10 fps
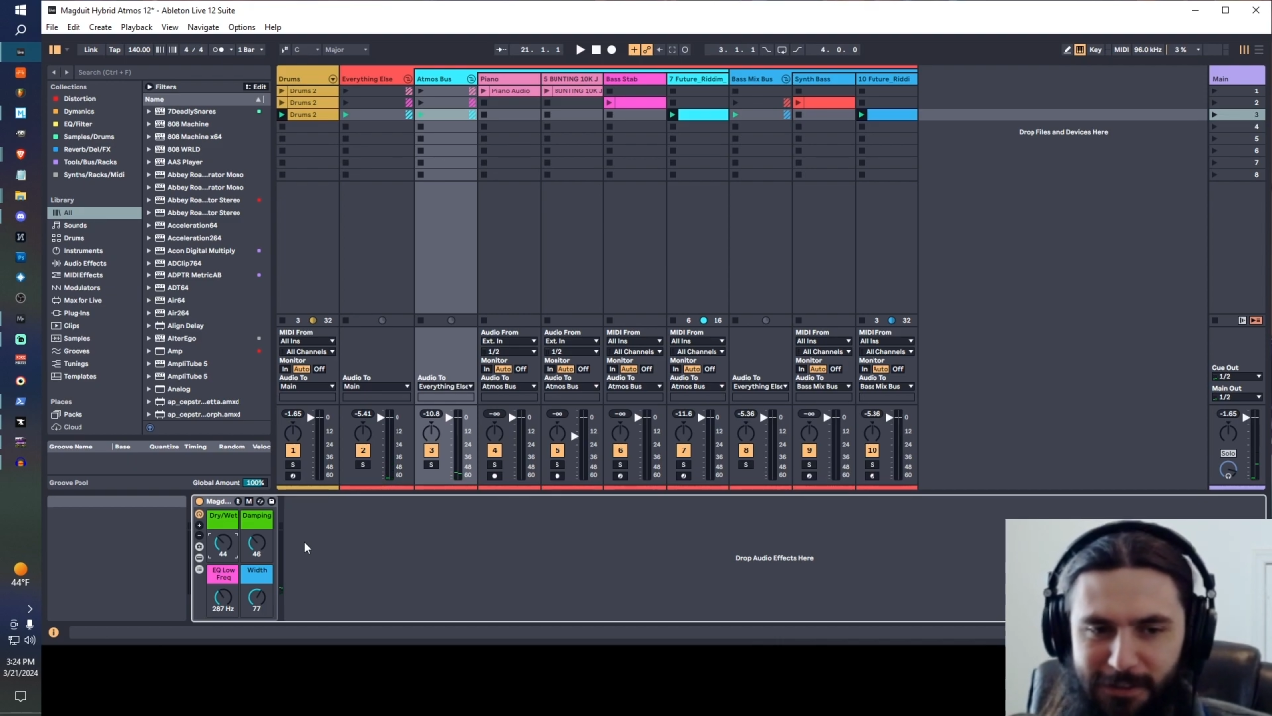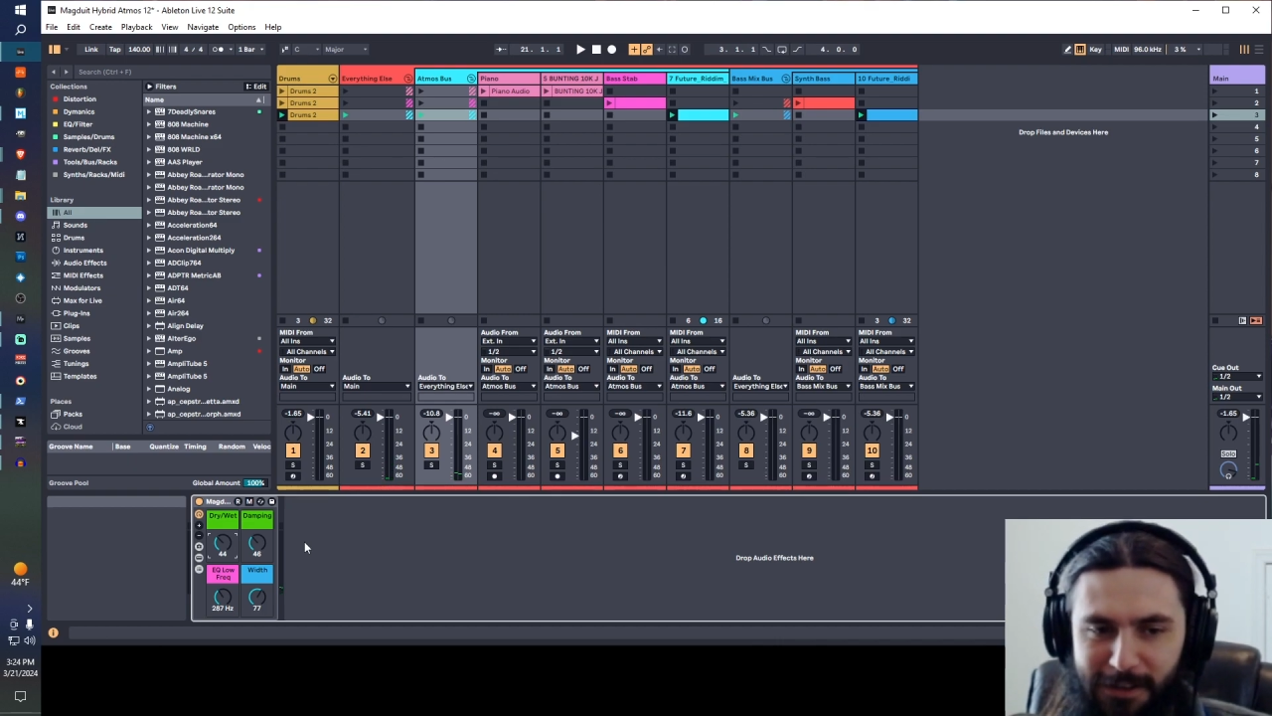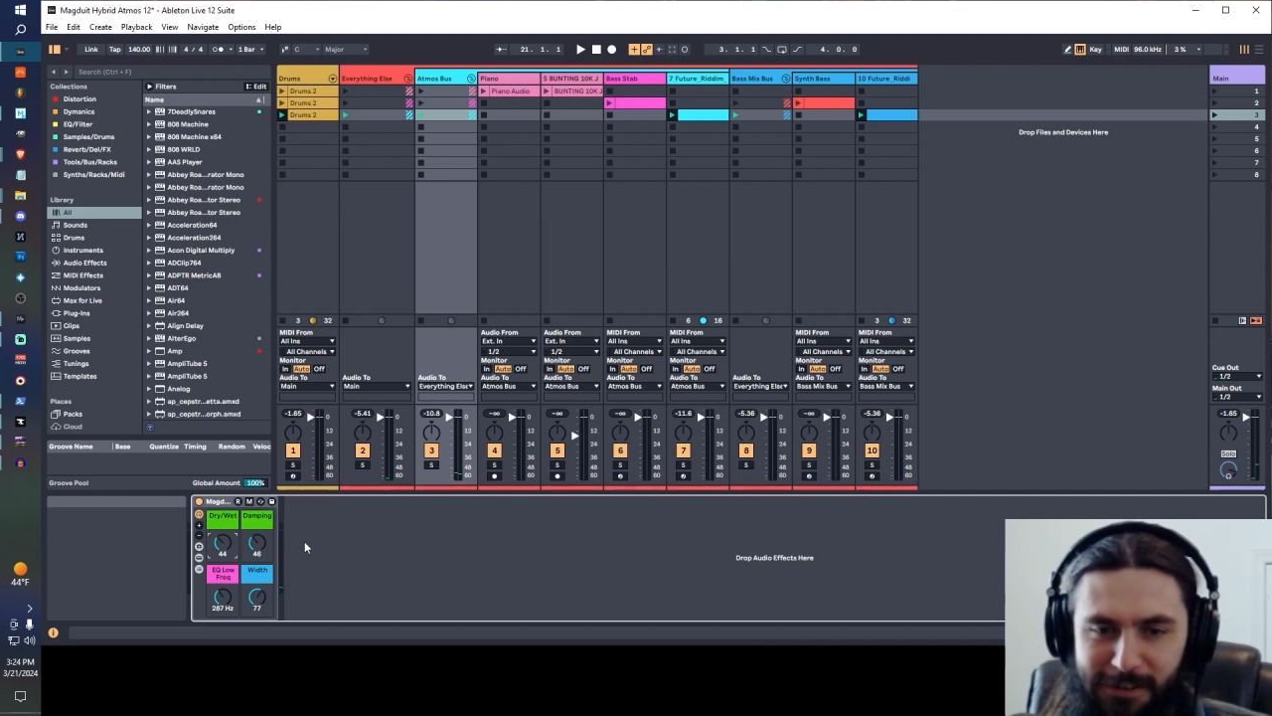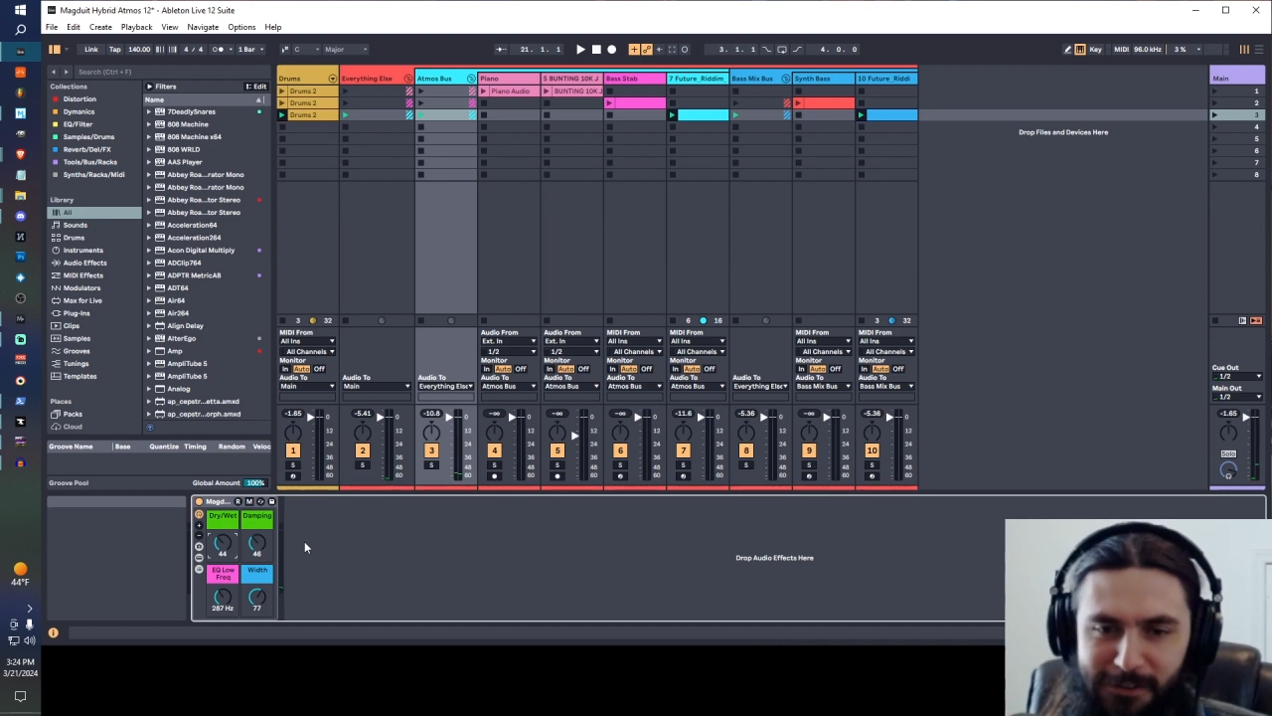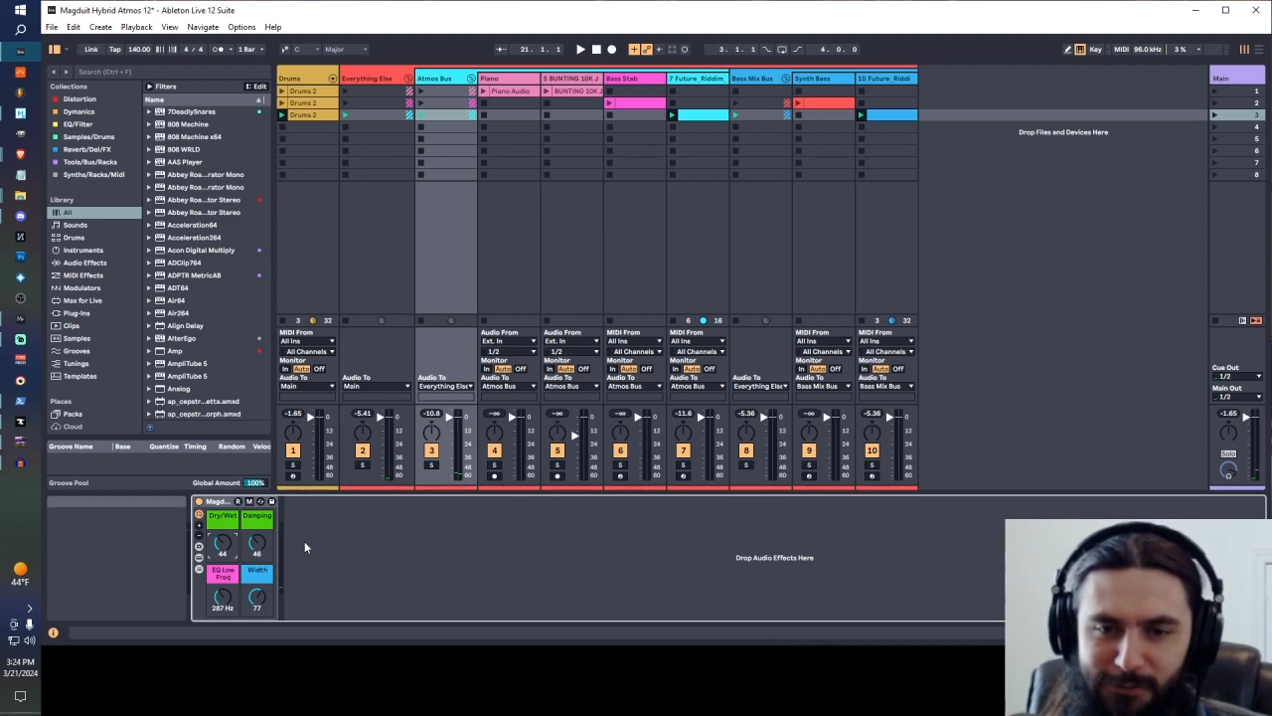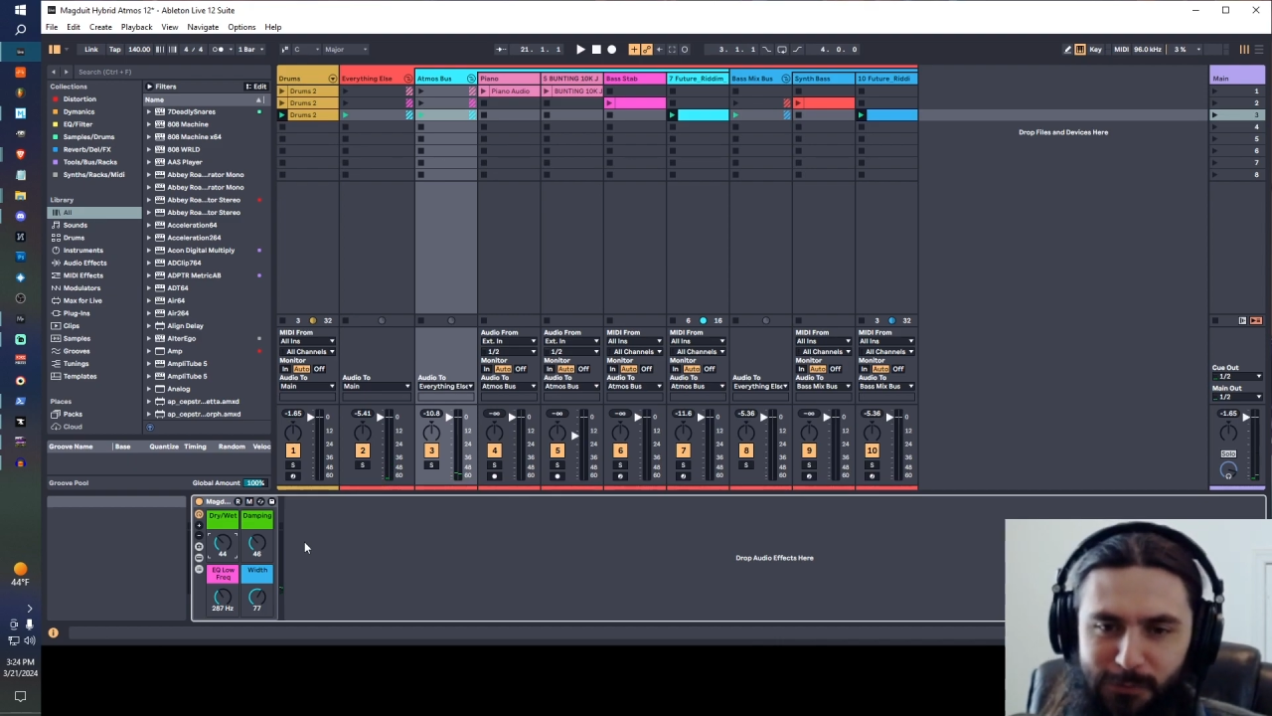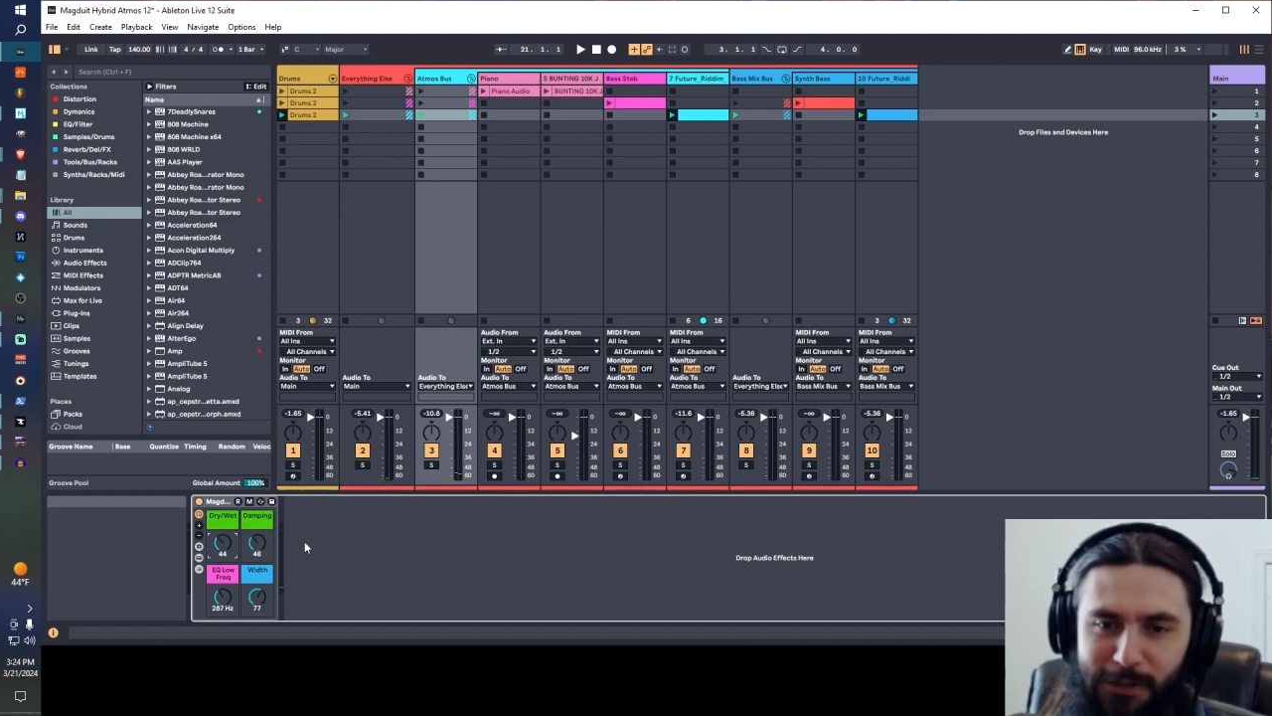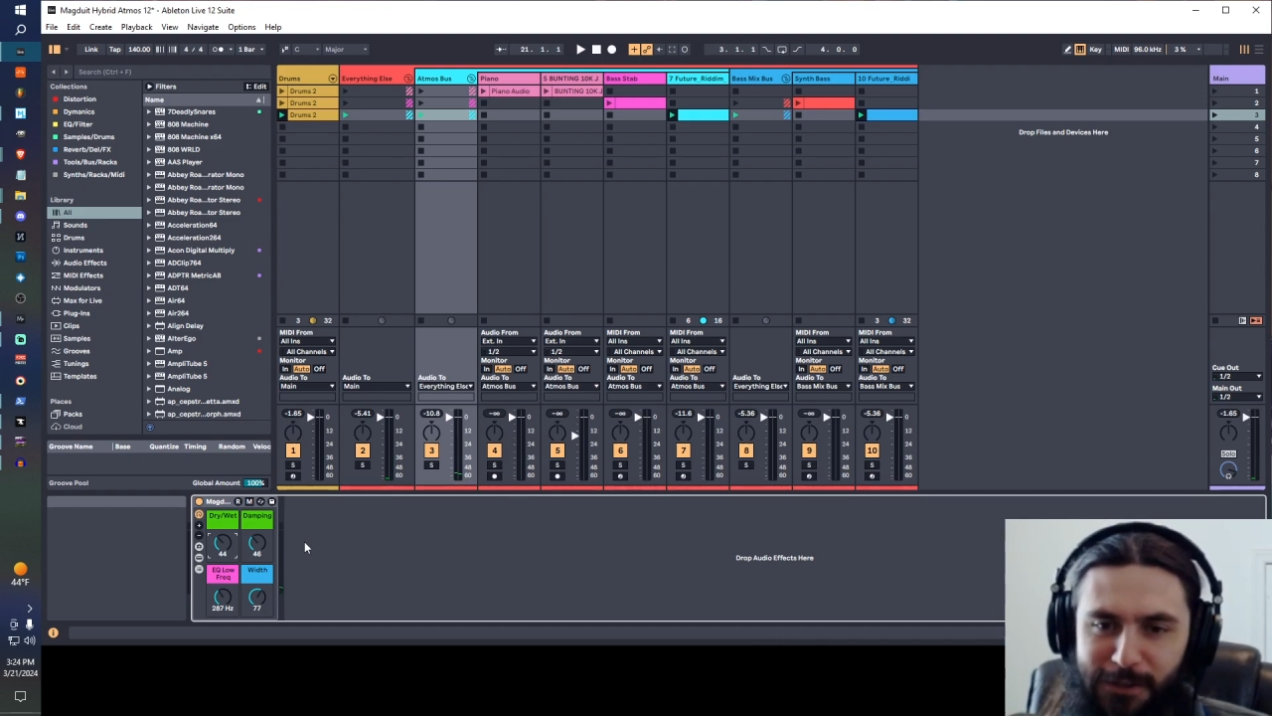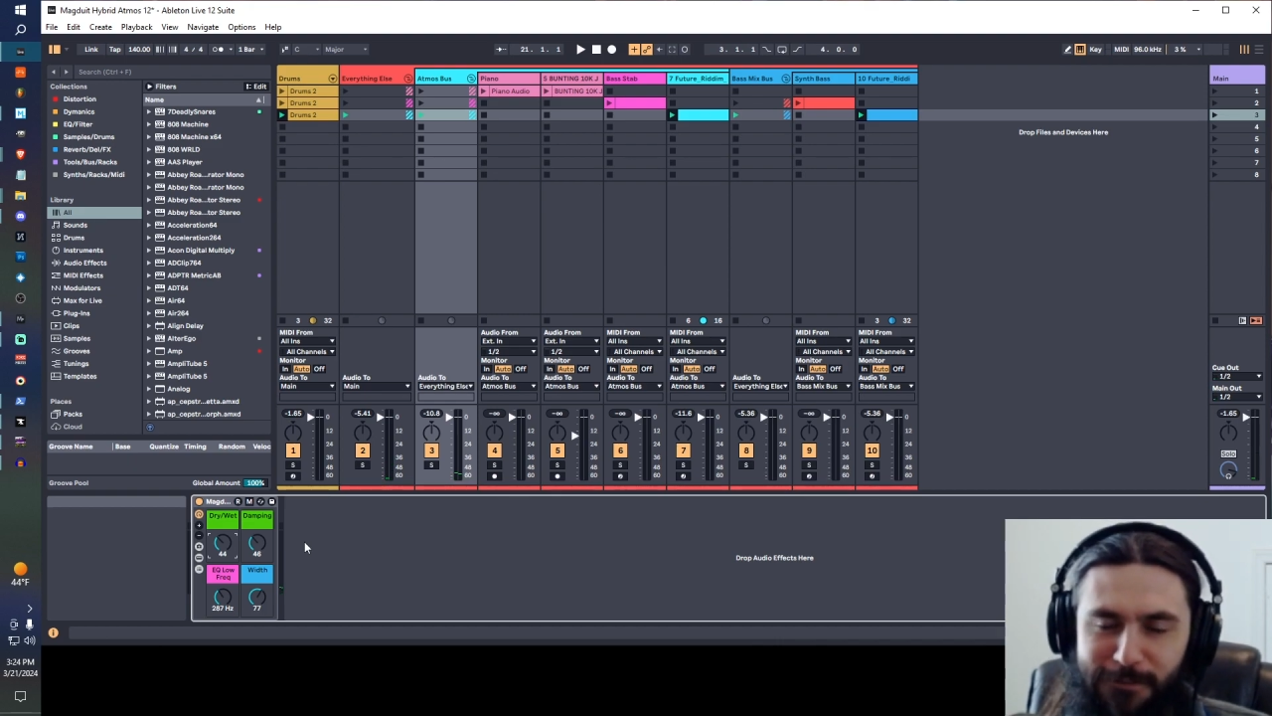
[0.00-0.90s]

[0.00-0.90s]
that is really